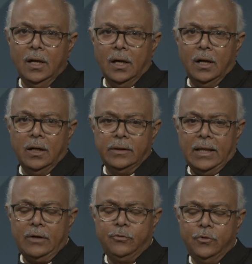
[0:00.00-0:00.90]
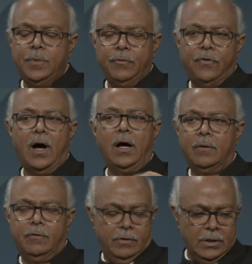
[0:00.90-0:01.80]
that would be far,
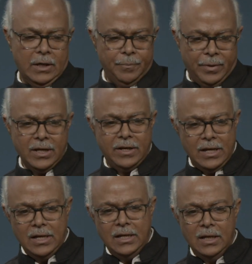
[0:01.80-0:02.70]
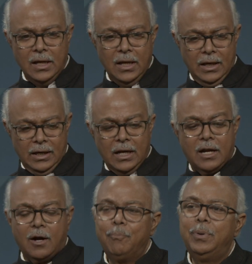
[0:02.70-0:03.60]
that will bring really, it will
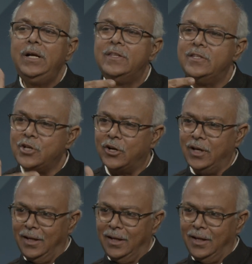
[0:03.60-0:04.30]
complete the journey.